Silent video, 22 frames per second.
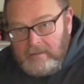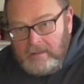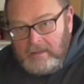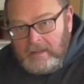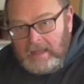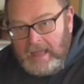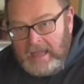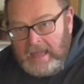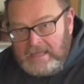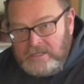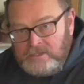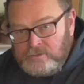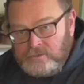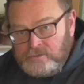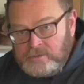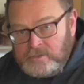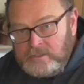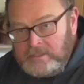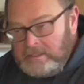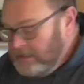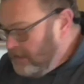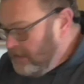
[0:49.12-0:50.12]
I
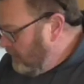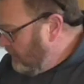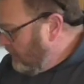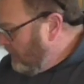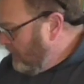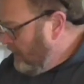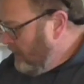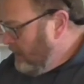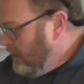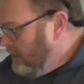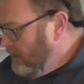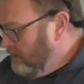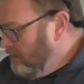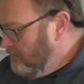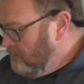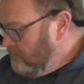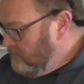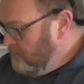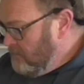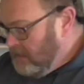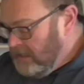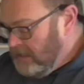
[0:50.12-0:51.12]
usually
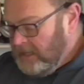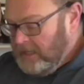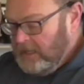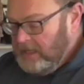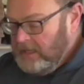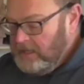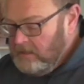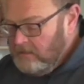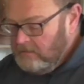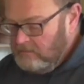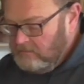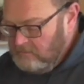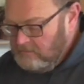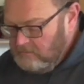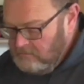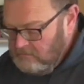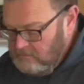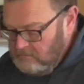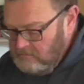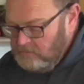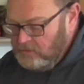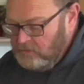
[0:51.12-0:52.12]
make
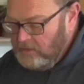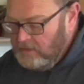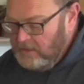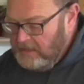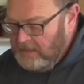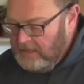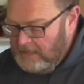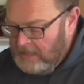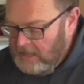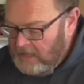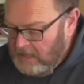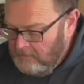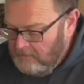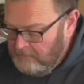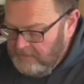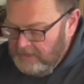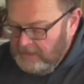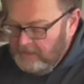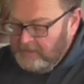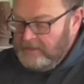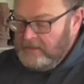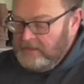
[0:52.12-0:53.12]
anything hand
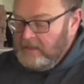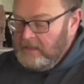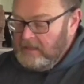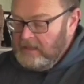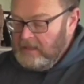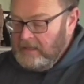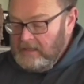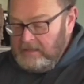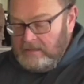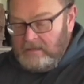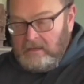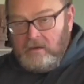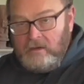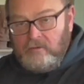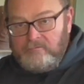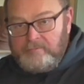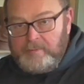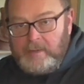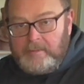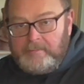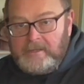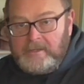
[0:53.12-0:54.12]
building. I
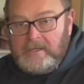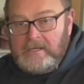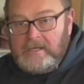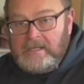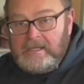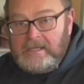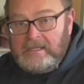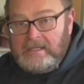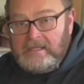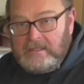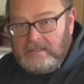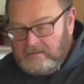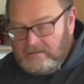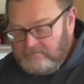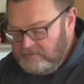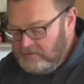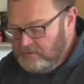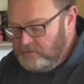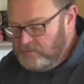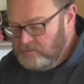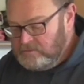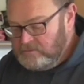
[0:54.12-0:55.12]
love paper clay. If
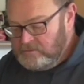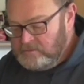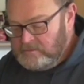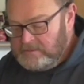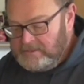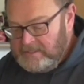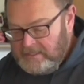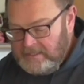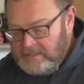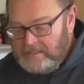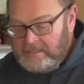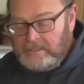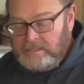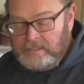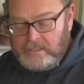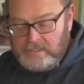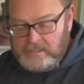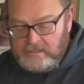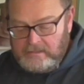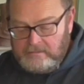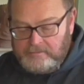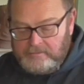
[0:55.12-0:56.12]
you don't know what that
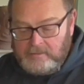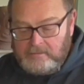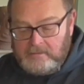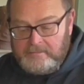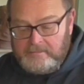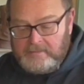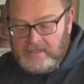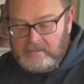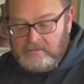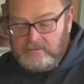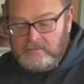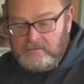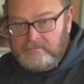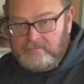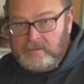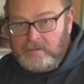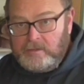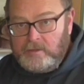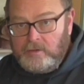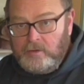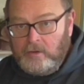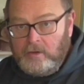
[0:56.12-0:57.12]
is, you're probably better off
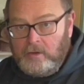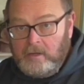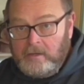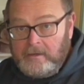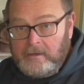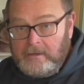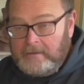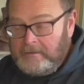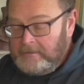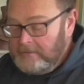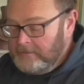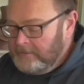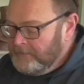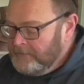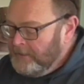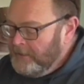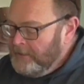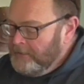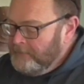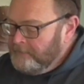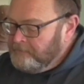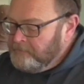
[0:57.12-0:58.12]
just googling it.
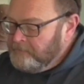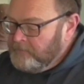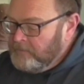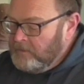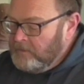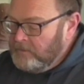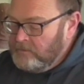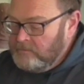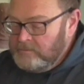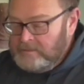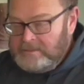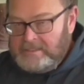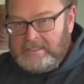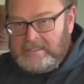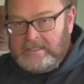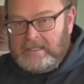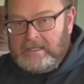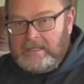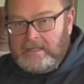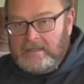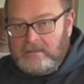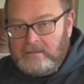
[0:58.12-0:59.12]
Because it would
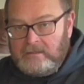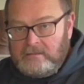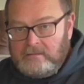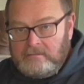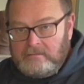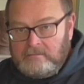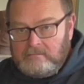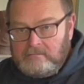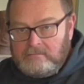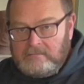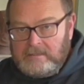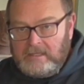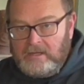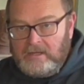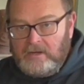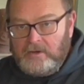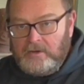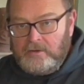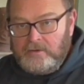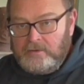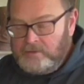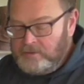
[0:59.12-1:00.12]
take
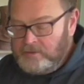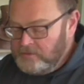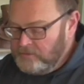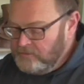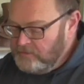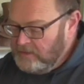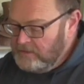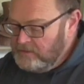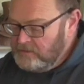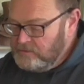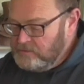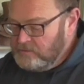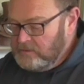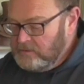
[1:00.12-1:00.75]
hours to try to show